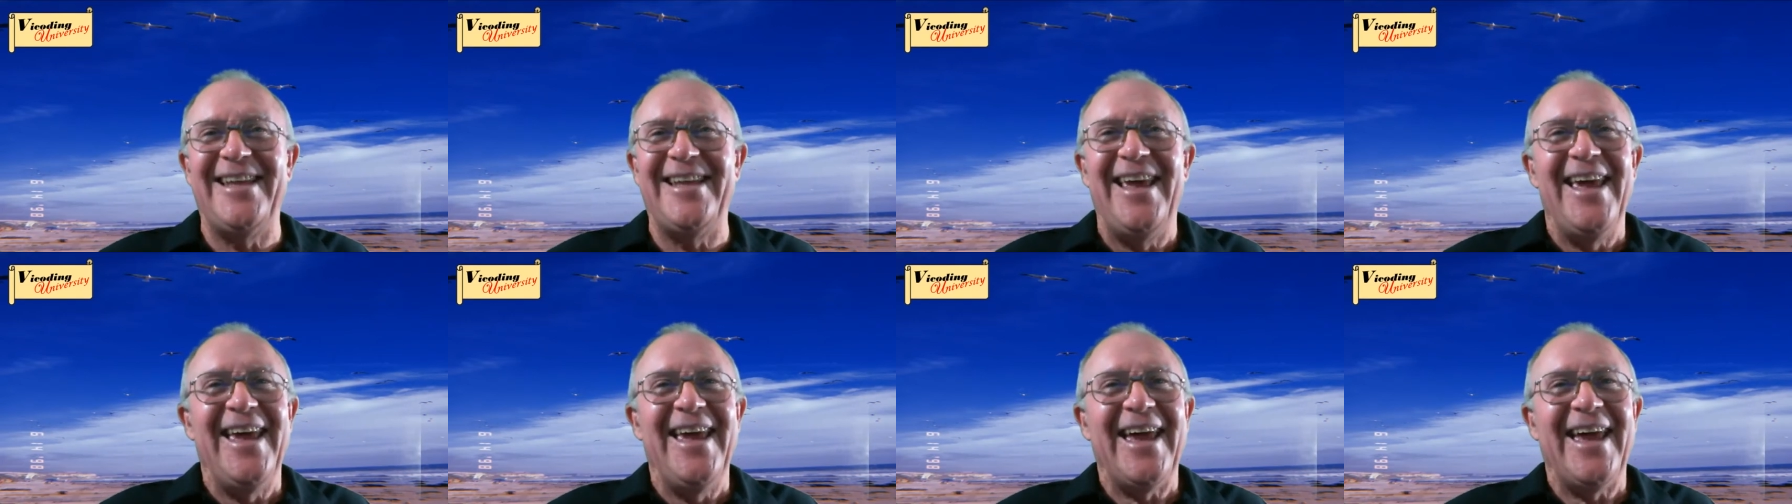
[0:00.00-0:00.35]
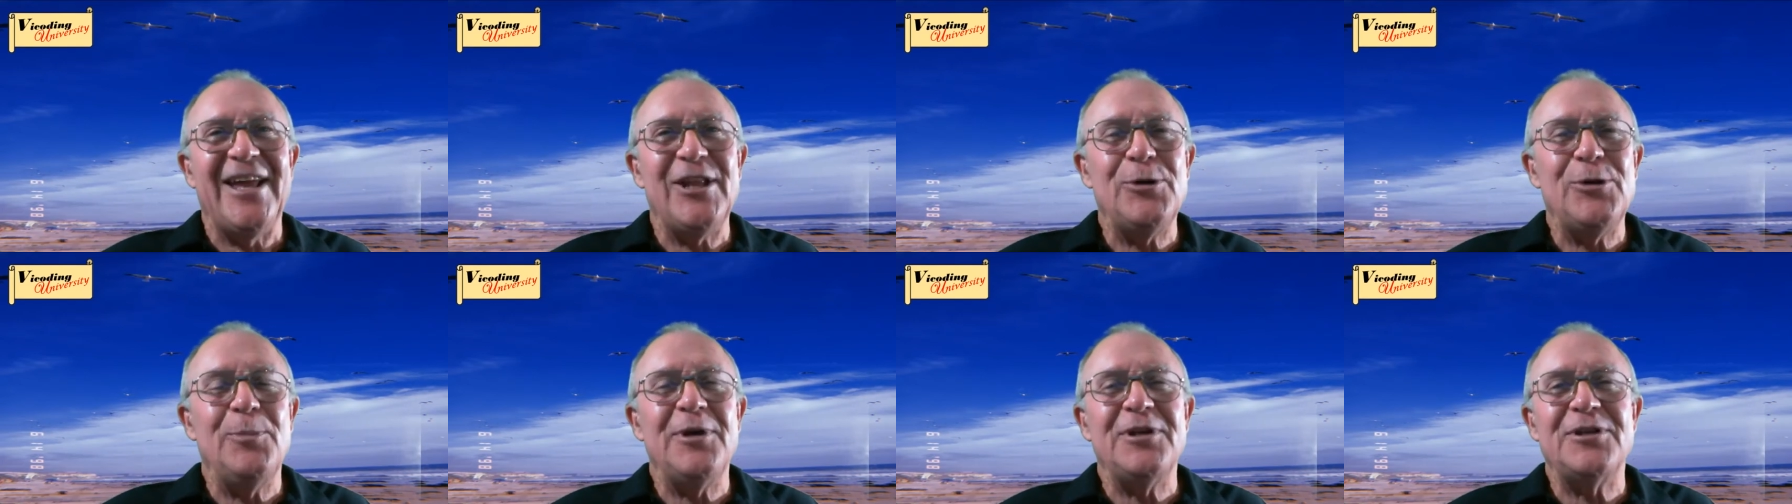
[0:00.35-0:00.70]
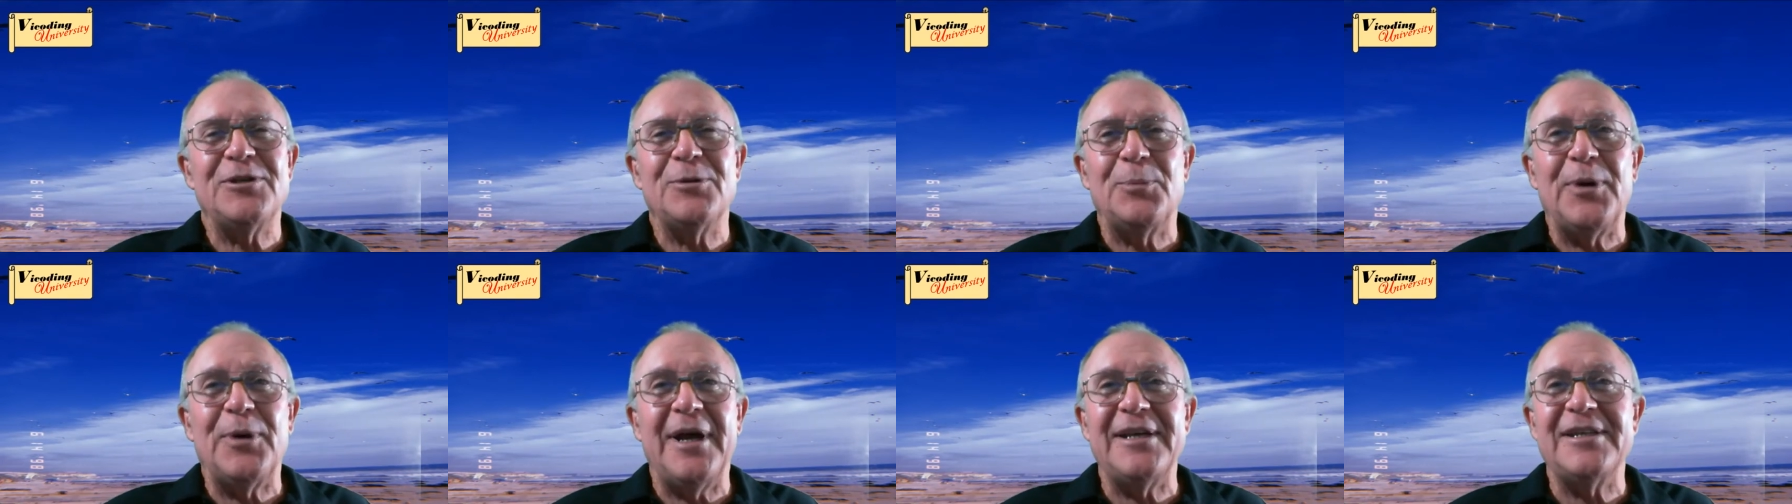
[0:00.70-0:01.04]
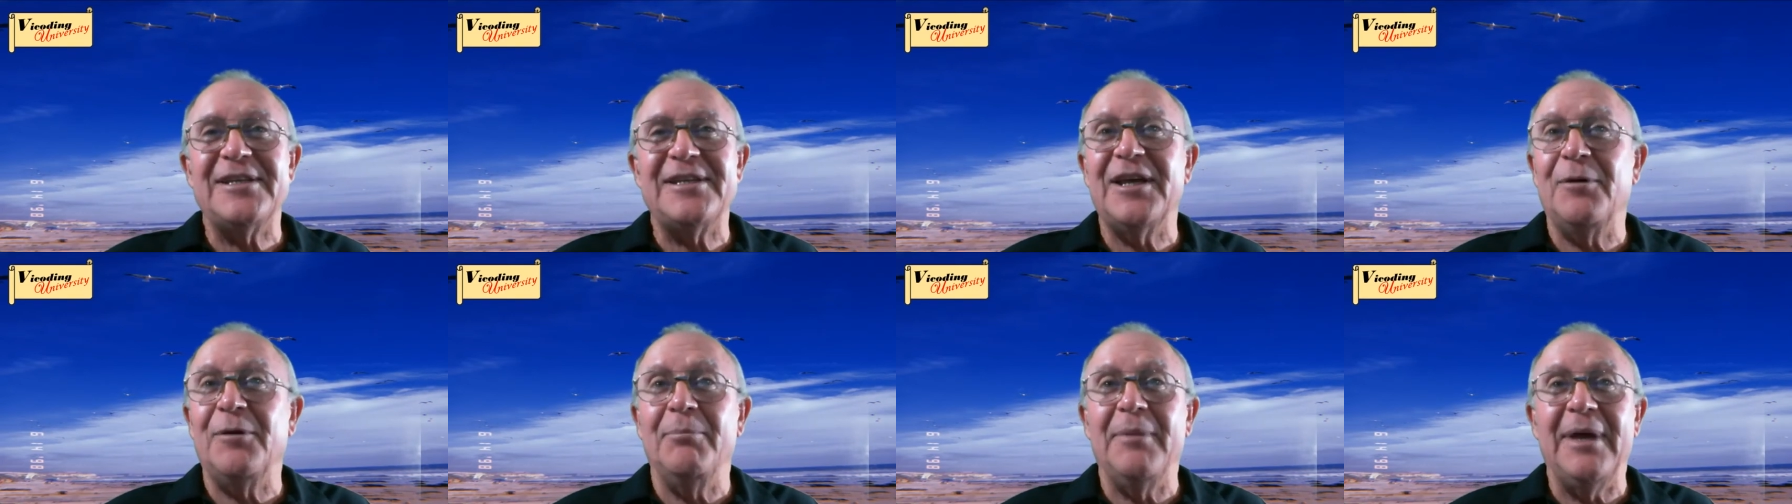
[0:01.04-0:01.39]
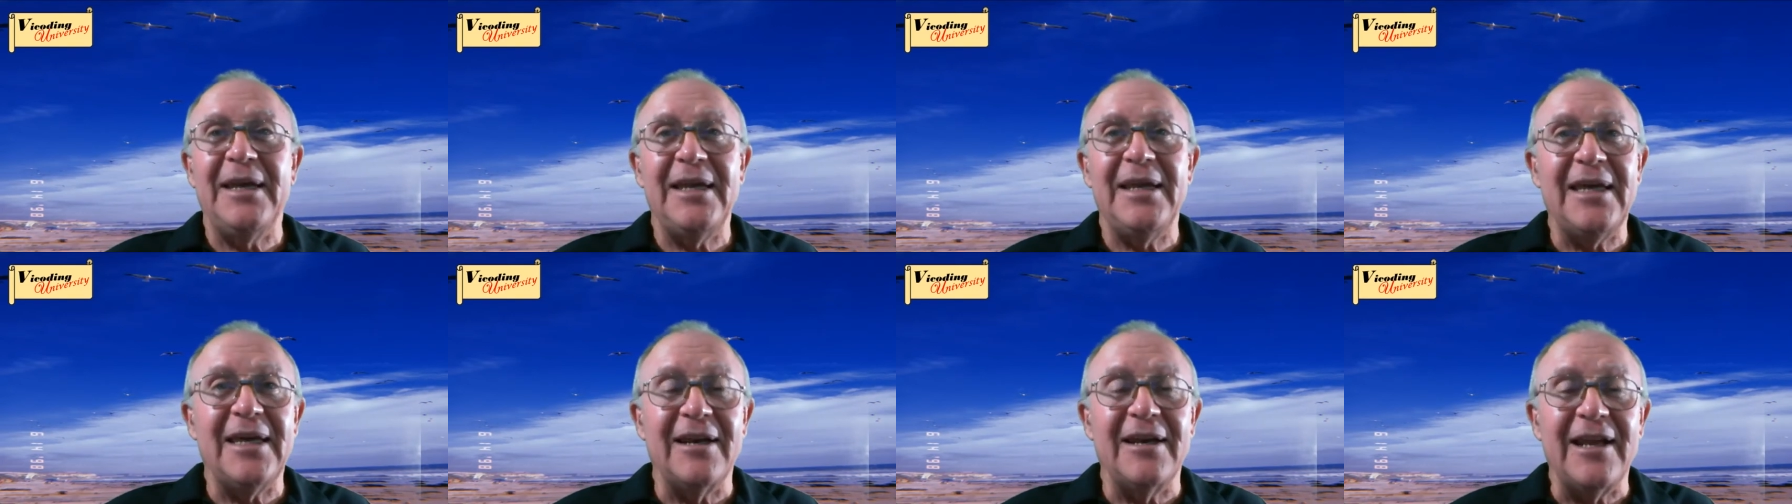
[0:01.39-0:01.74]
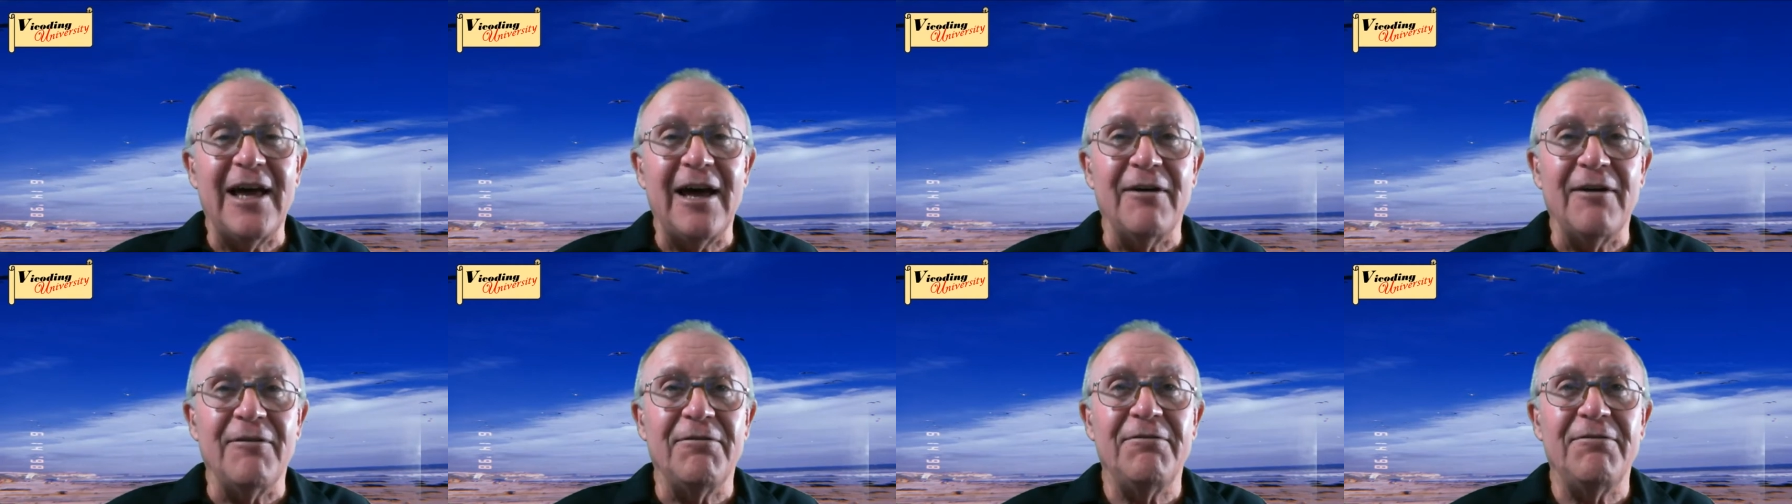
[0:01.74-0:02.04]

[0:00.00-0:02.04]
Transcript: and you'll be surprised how many and how